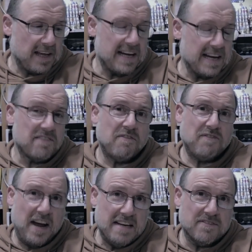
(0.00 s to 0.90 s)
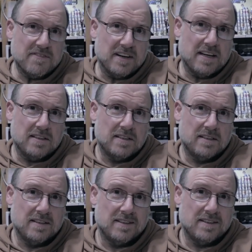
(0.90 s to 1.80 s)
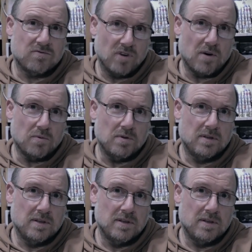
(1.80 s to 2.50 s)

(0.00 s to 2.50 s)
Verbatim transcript: a favour roll.